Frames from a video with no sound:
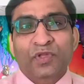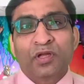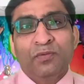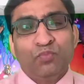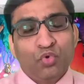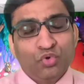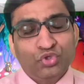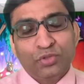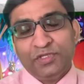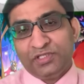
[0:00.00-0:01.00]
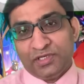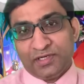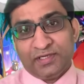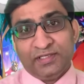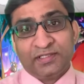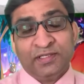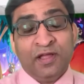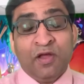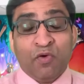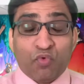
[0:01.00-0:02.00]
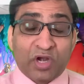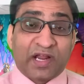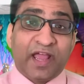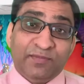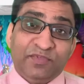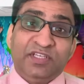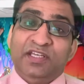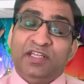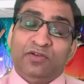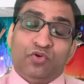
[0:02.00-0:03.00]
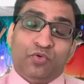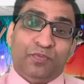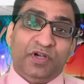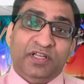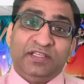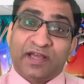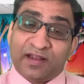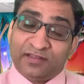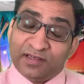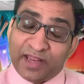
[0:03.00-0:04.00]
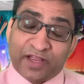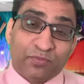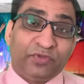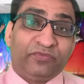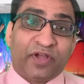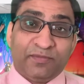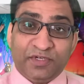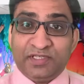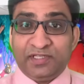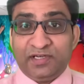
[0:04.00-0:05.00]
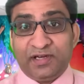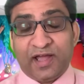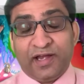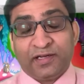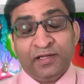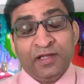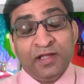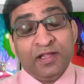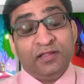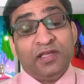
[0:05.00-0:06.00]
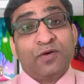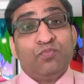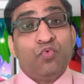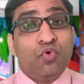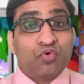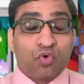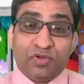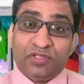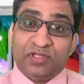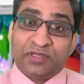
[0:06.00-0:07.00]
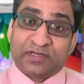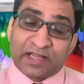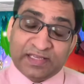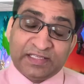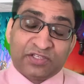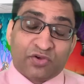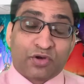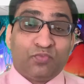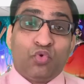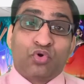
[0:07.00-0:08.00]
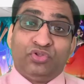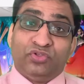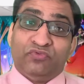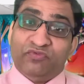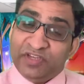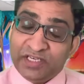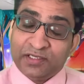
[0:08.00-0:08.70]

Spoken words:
Most of the children's, what I am seeing in the OPDs are the lack of the fibers in the diet. They are more on the rice or more on the wheat,